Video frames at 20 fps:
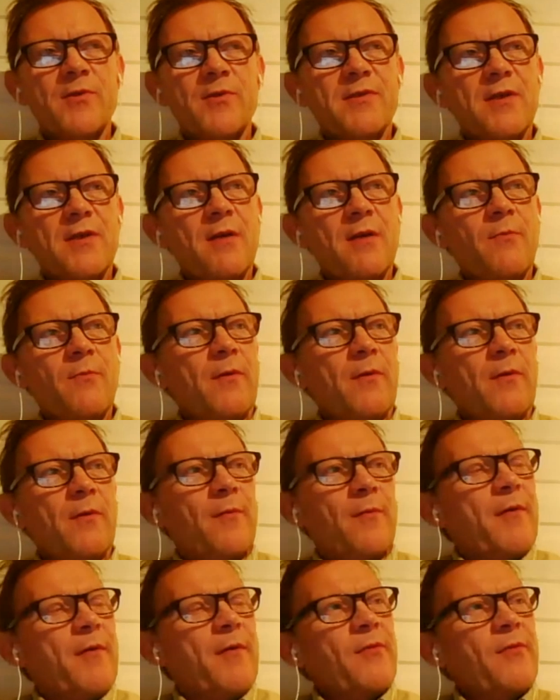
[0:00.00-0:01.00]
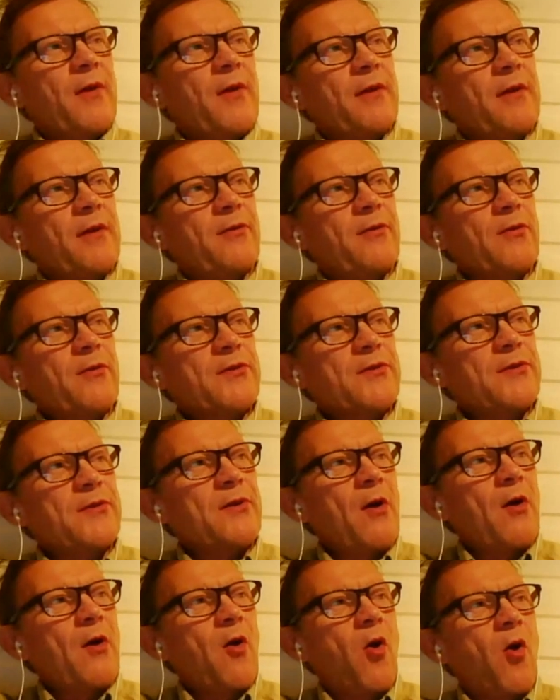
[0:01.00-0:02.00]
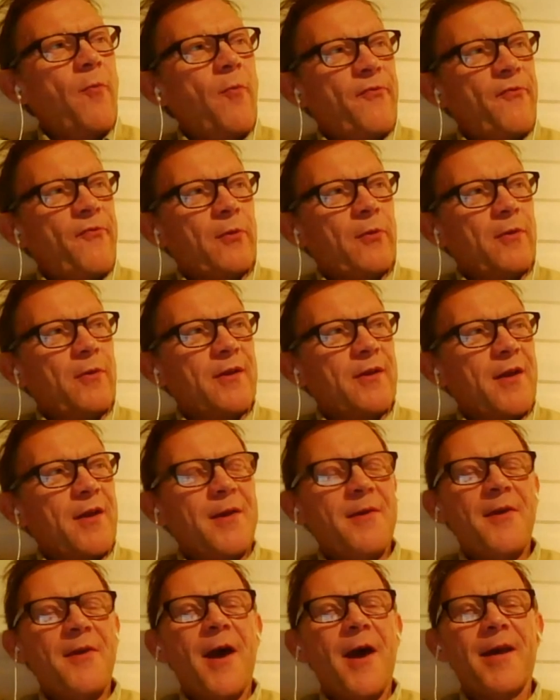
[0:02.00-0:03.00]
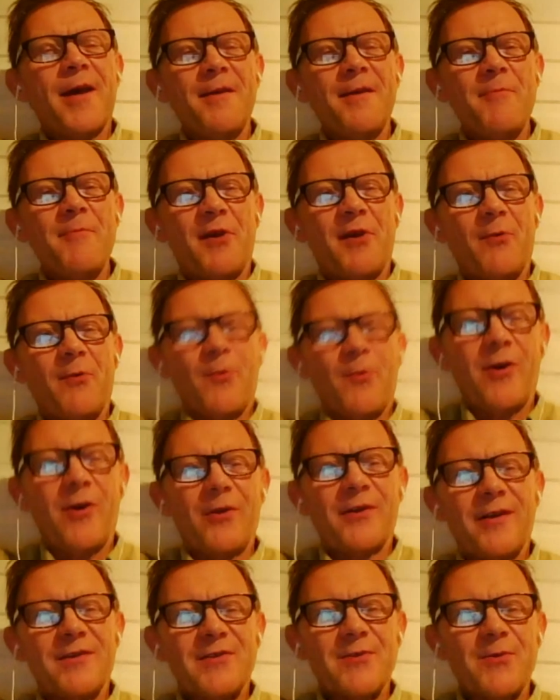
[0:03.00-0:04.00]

say it looks hopeful in the academic world.